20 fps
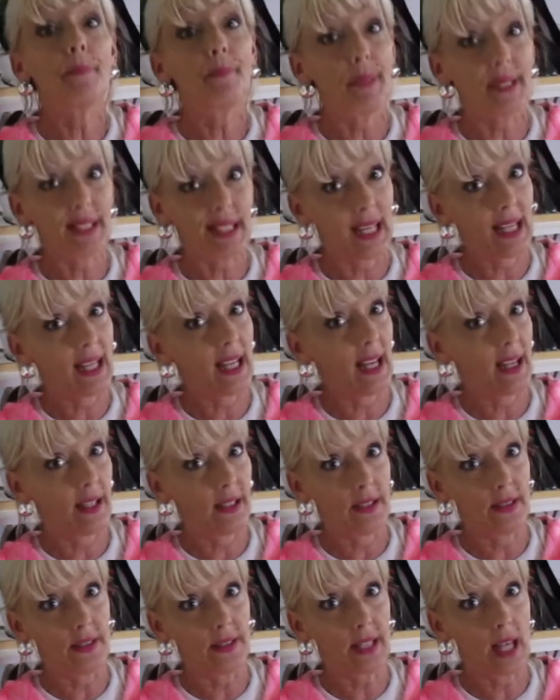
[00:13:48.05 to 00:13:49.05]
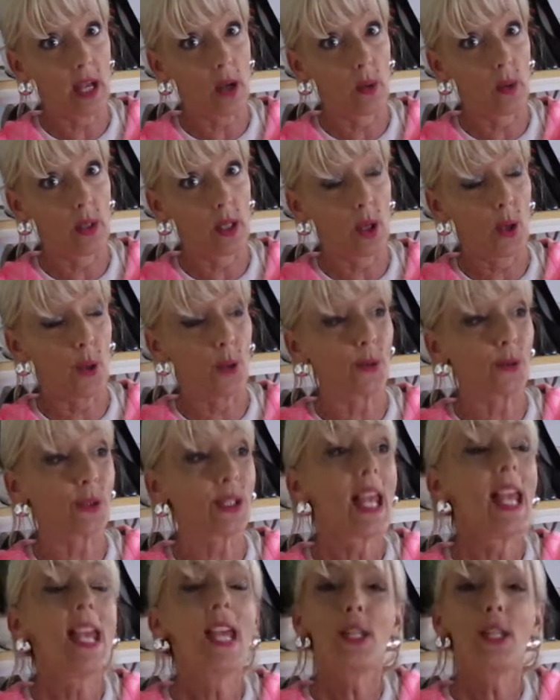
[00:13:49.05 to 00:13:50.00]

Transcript: but that kind of is how it goes.